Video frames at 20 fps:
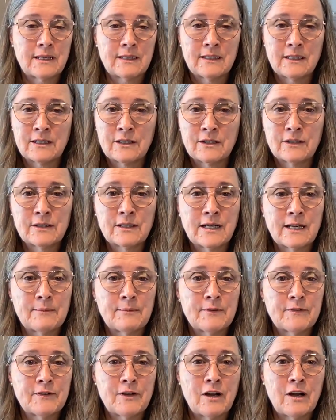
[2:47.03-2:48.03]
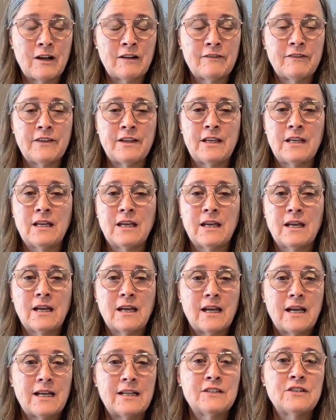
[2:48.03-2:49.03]
a good cup of coffee
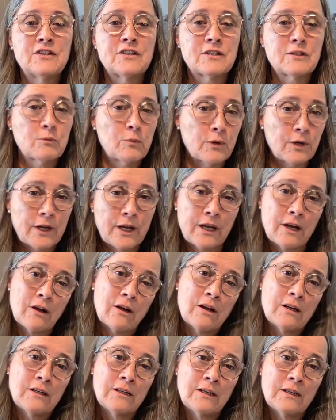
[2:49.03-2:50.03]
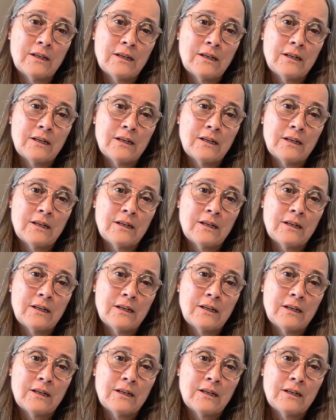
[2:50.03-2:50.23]
and just working on